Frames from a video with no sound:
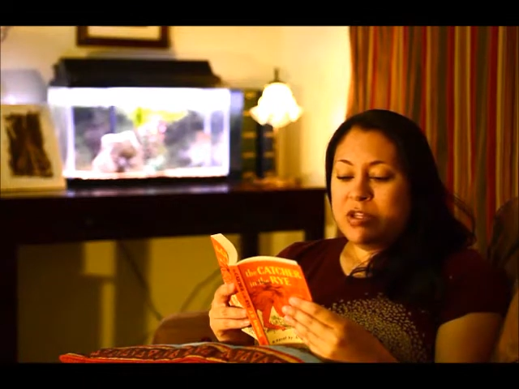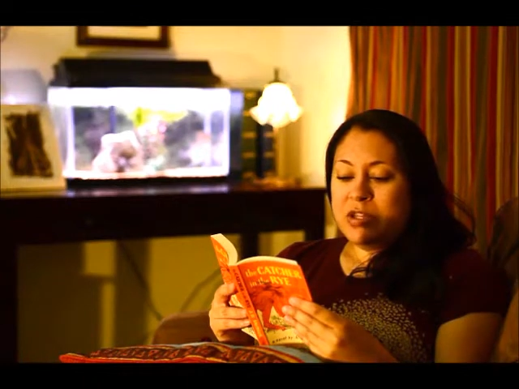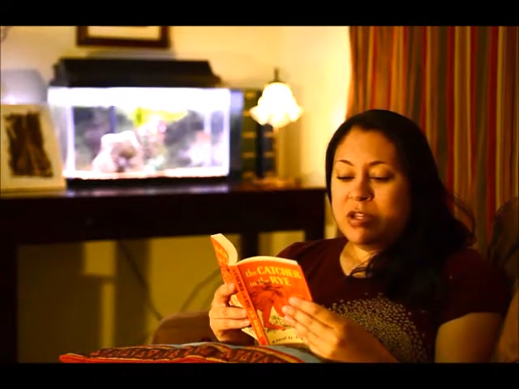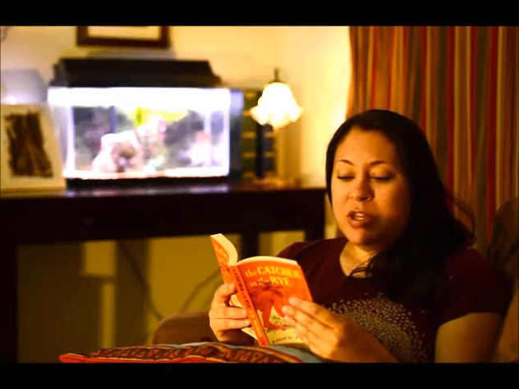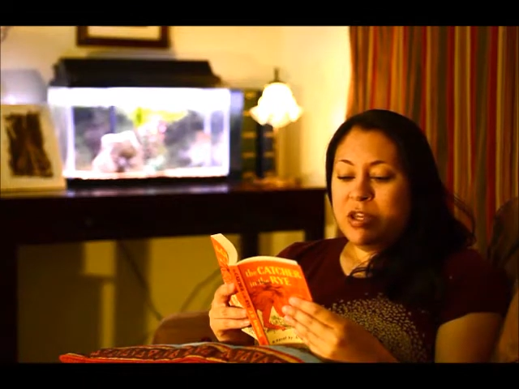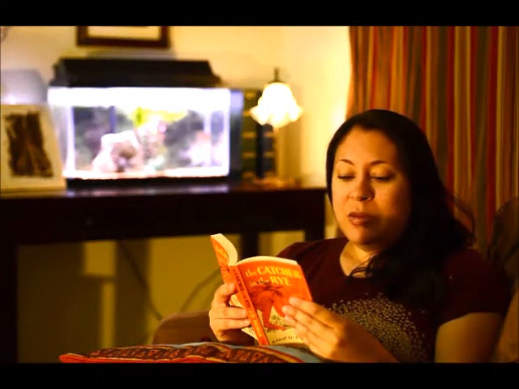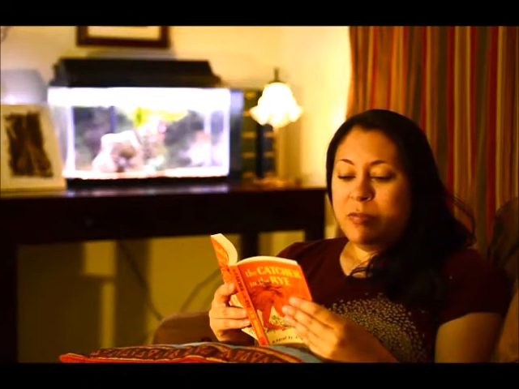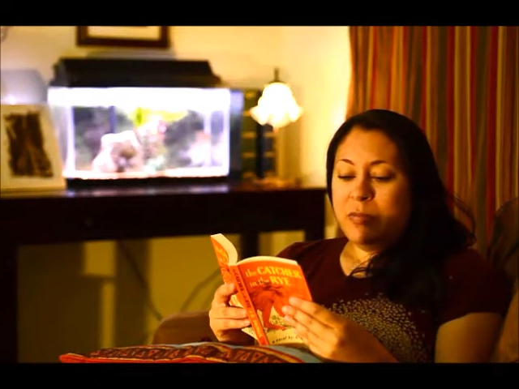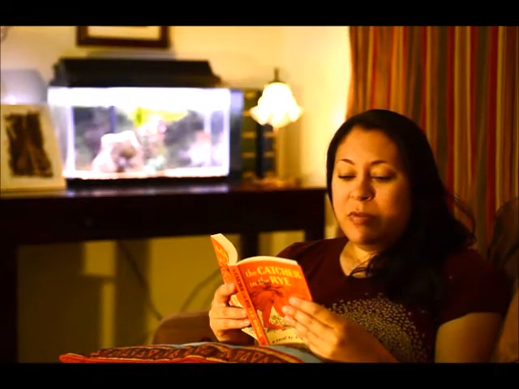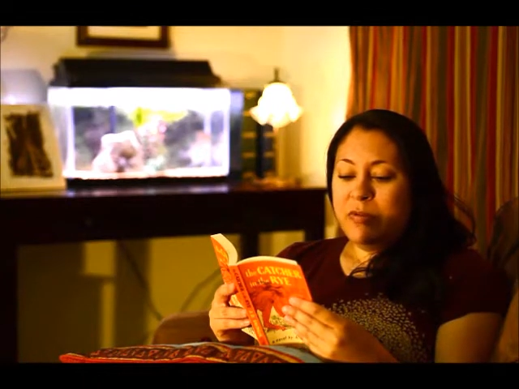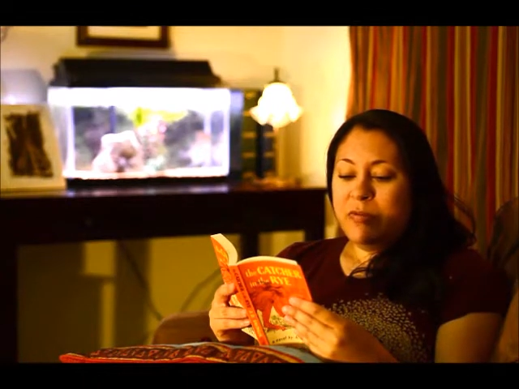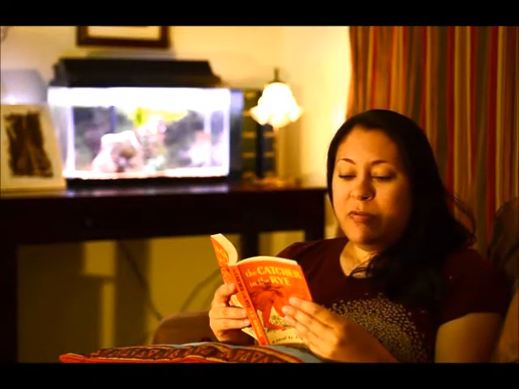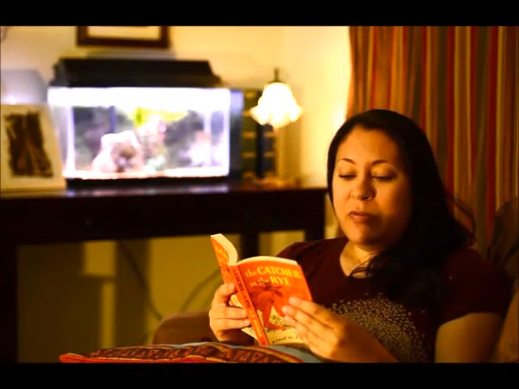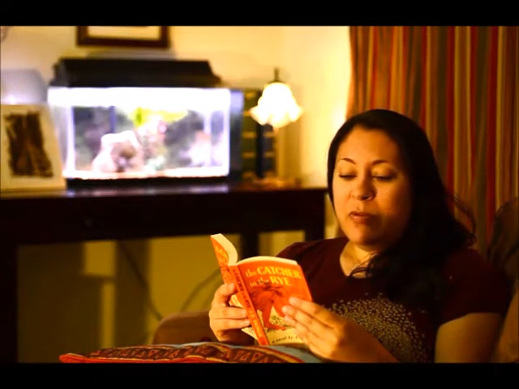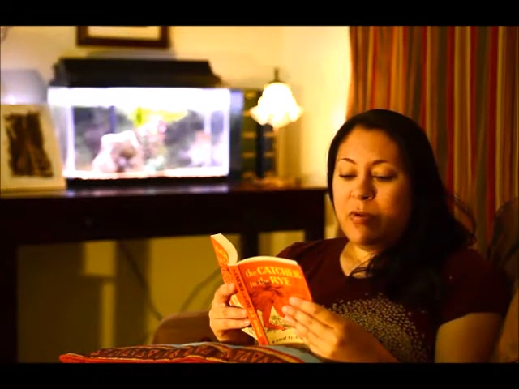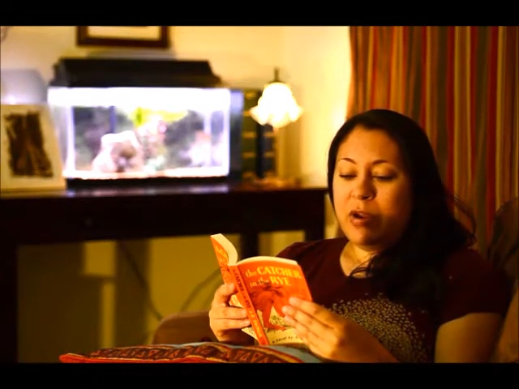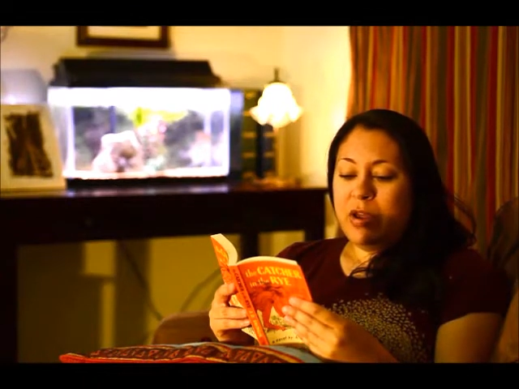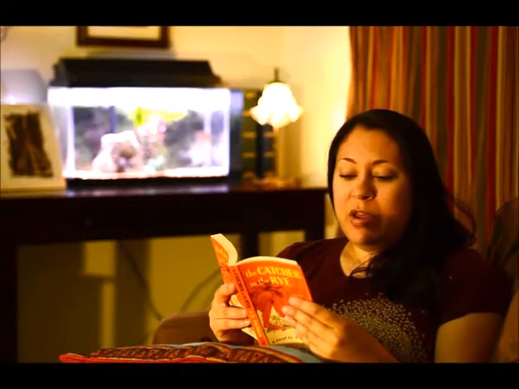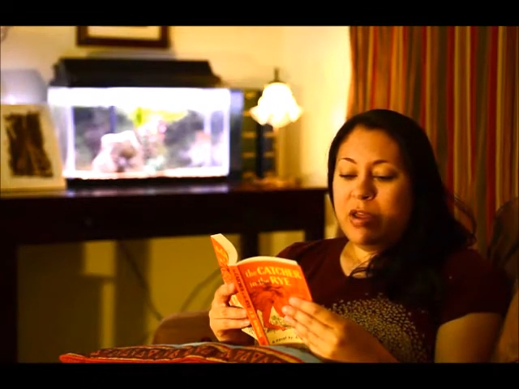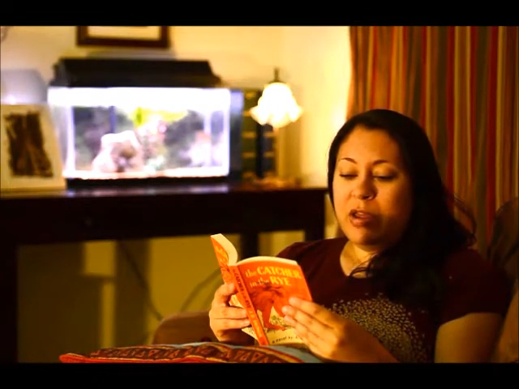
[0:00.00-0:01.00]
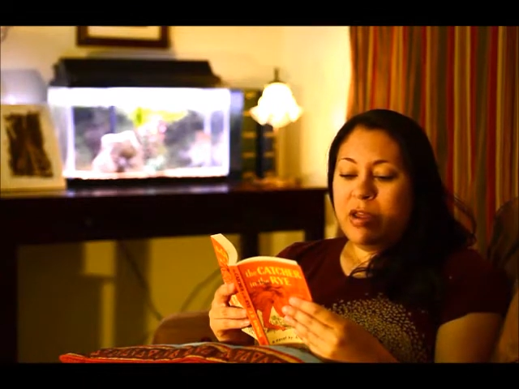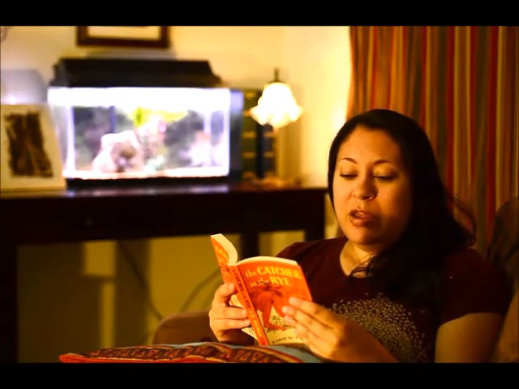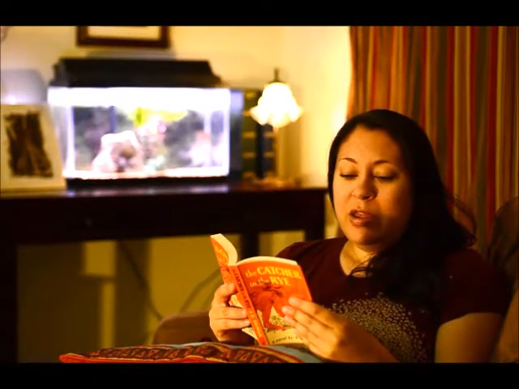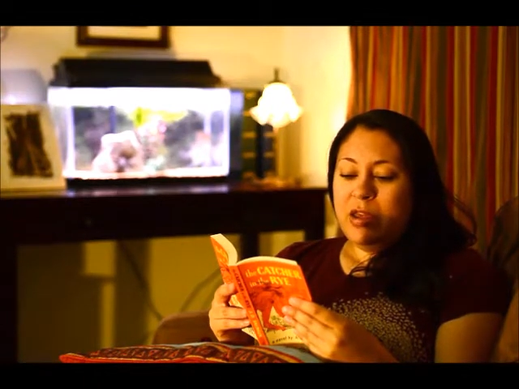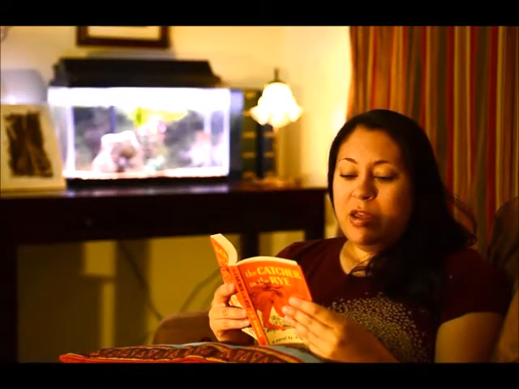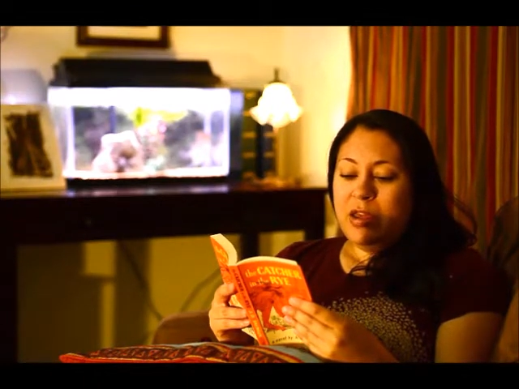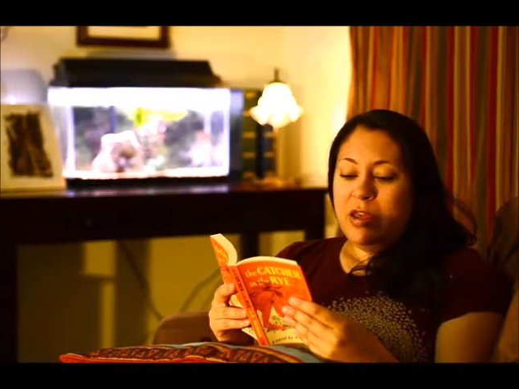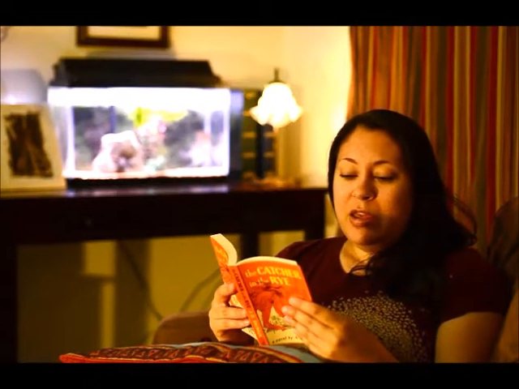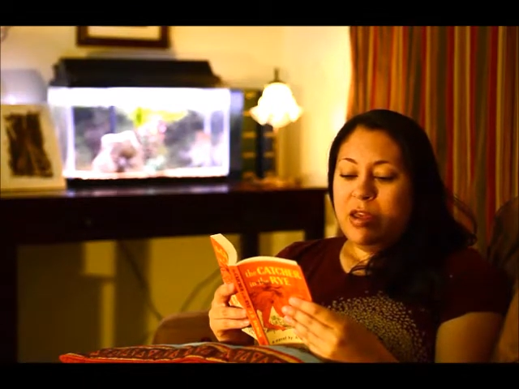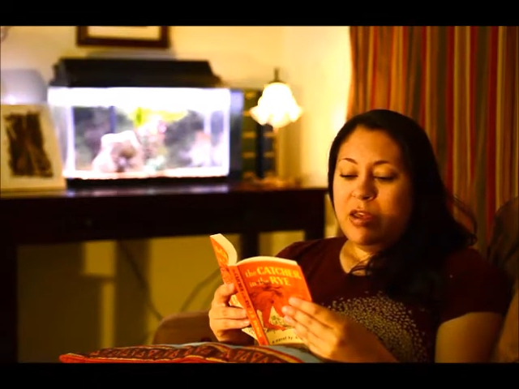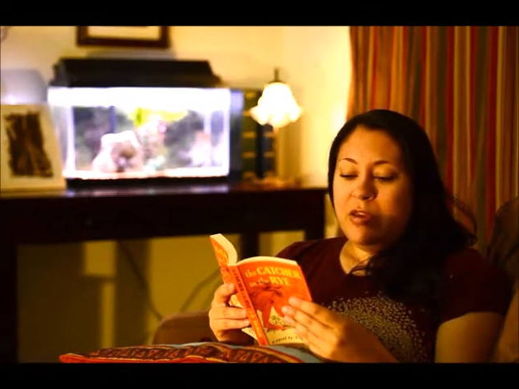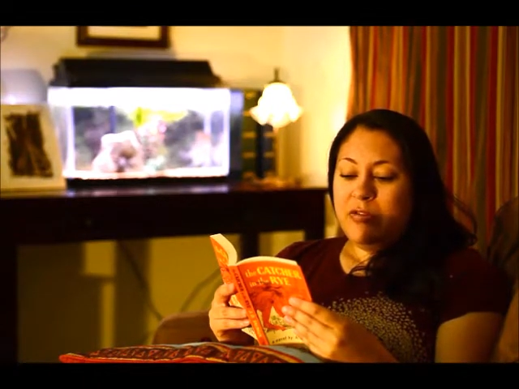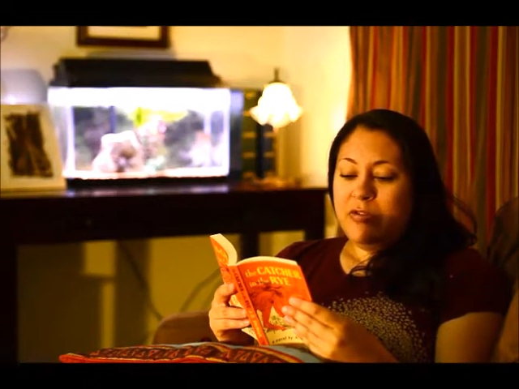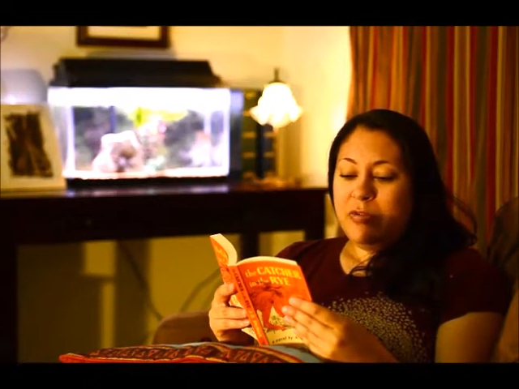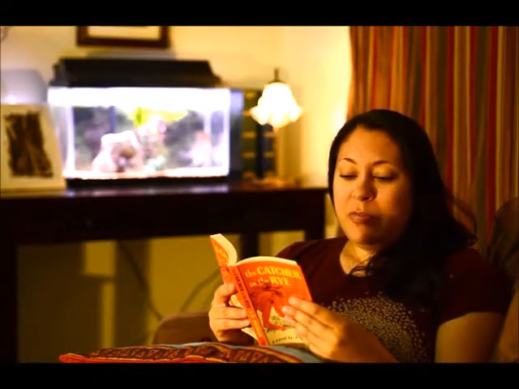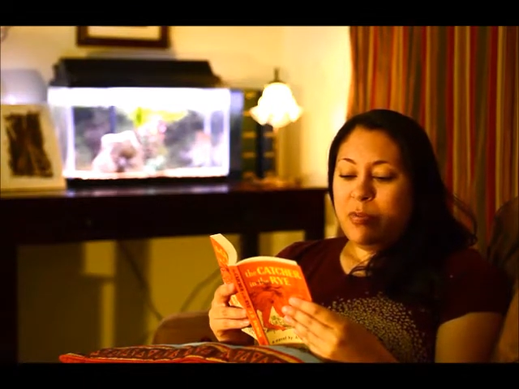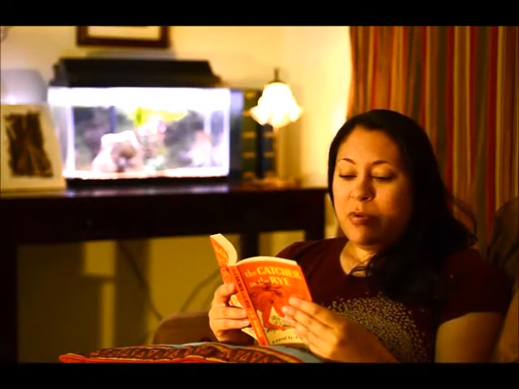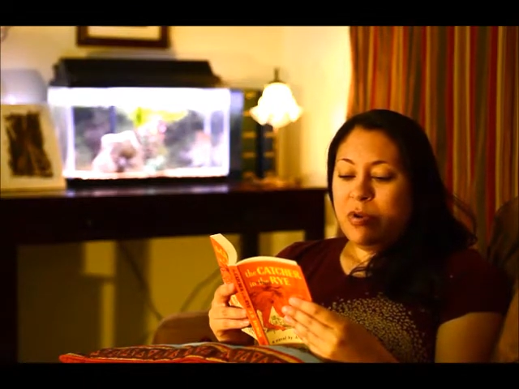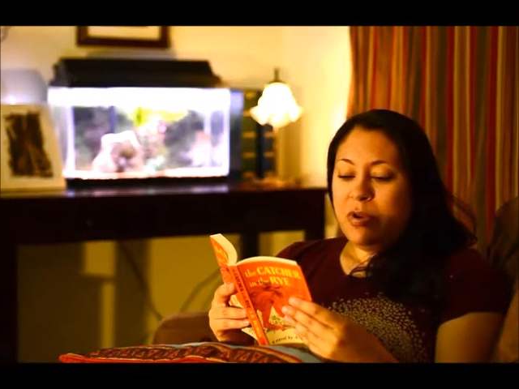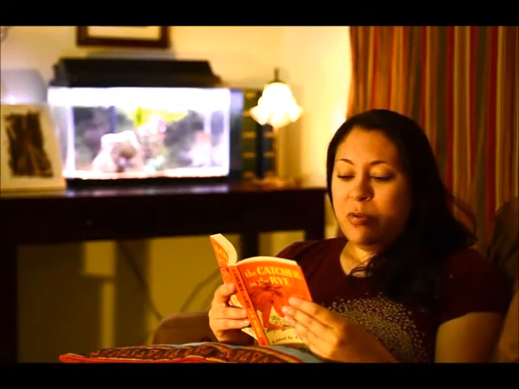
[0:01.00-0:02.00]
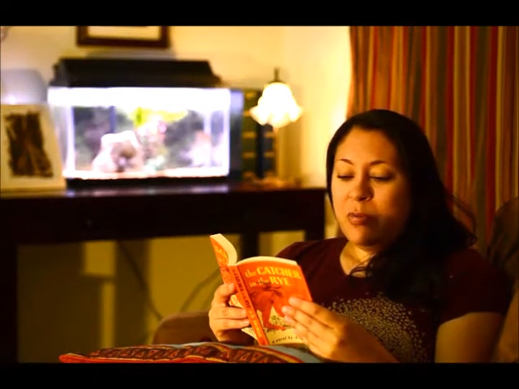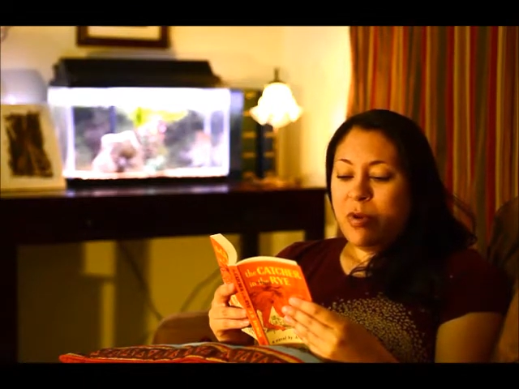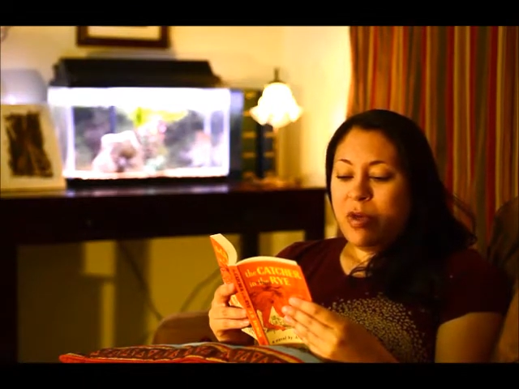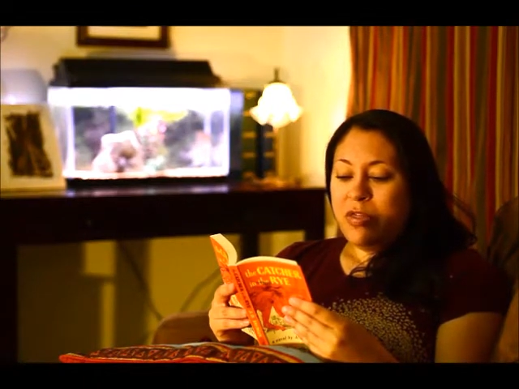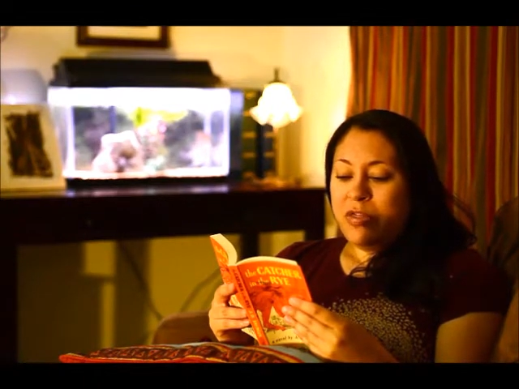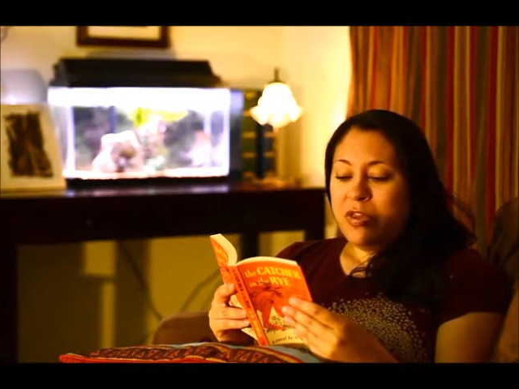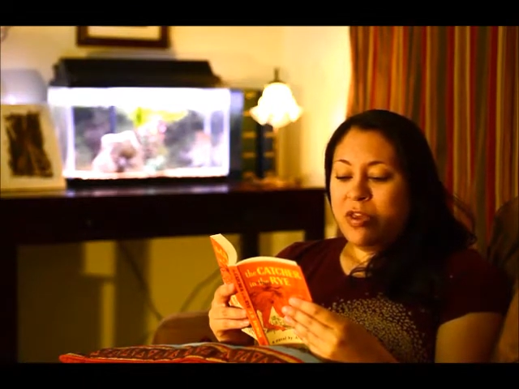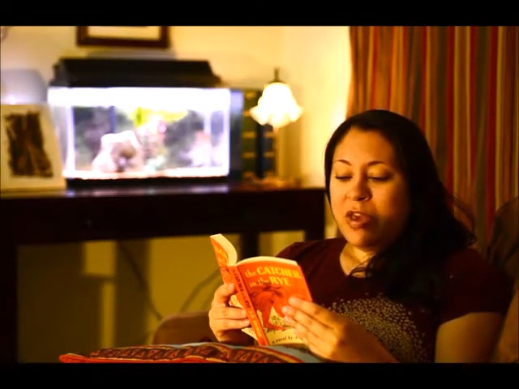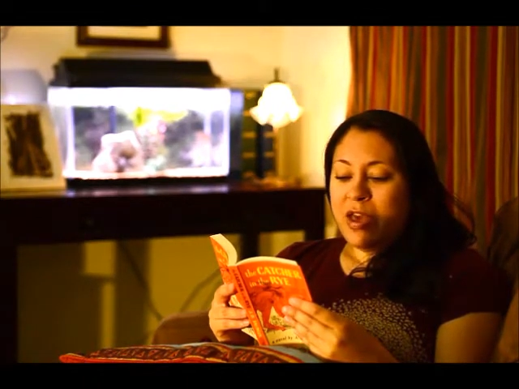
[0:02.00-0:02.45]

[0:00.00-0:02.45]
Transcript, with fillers: he'd give me for it. He was a pretty wealthy